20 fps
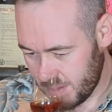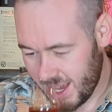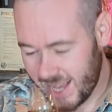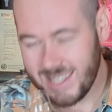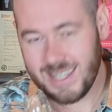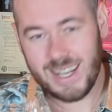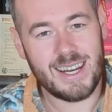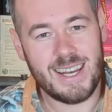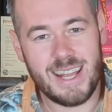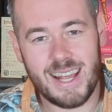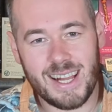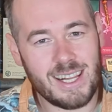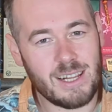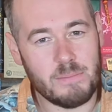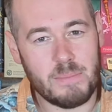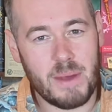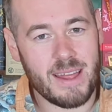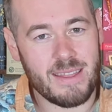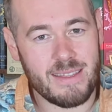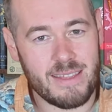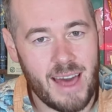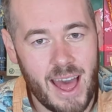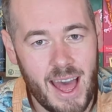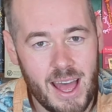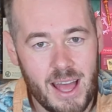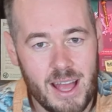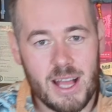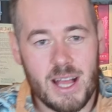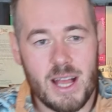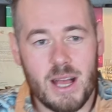It's a little bit
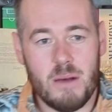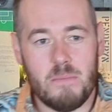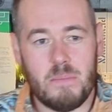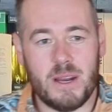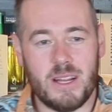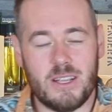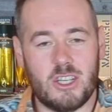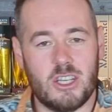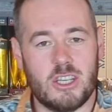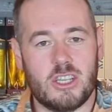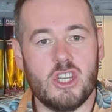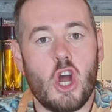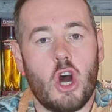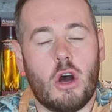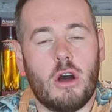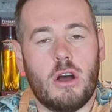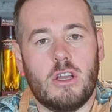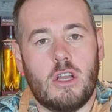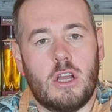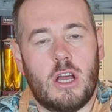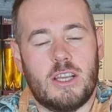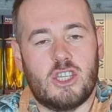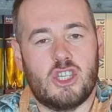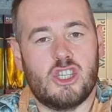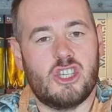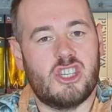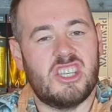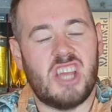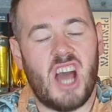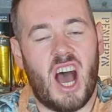there, but it's just not a
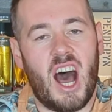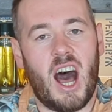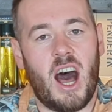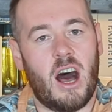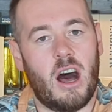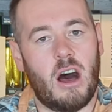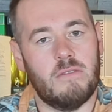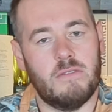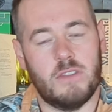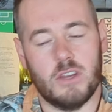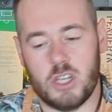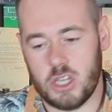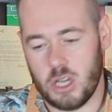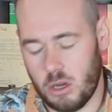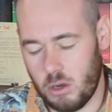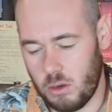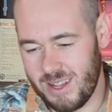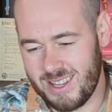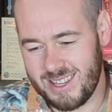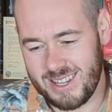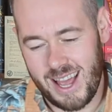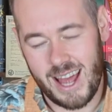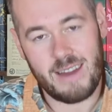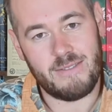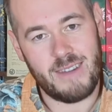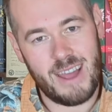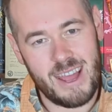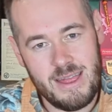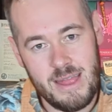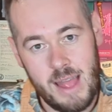star of the show. It's kind
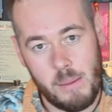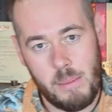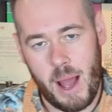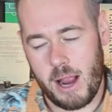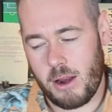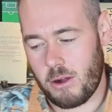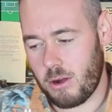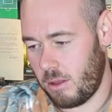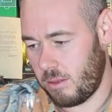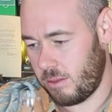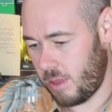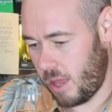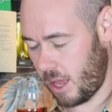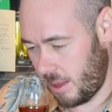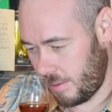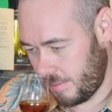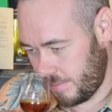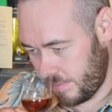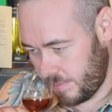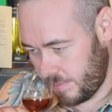of in the background there.